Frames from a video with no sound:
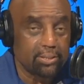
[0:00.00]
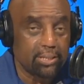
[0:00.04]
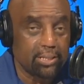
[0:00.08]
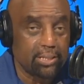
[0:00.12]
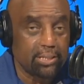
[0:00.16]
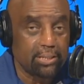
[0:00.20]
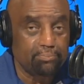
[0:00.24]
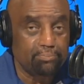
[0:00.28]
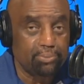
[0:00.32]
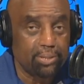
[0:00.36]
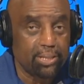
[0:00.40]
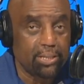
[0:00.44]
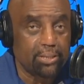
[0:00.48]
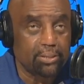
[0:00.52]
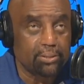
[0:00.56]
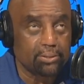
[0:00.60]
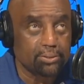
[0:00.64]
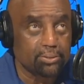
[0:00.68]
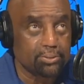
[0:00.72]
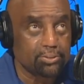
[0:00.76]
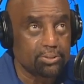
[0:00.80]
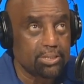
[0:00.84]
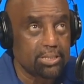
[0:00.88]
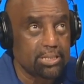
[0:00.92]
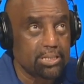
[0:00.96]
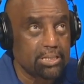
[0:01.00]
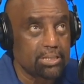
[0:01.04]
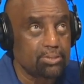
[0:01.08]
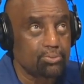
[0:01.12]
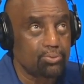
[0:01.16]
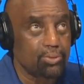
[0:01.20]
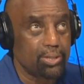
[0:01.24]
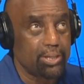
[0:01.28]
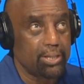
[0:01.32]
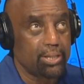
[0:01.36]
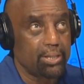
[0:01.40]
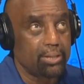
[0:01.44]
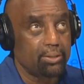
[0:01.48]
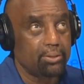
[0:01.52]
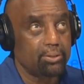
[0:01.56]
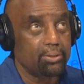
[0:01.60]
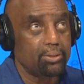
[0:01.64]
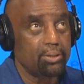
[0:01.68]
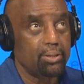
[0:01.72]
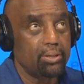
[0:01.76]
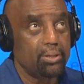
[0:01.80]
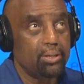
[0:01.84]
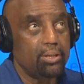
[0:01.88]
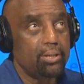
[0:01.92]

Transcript: they depend on those things right now.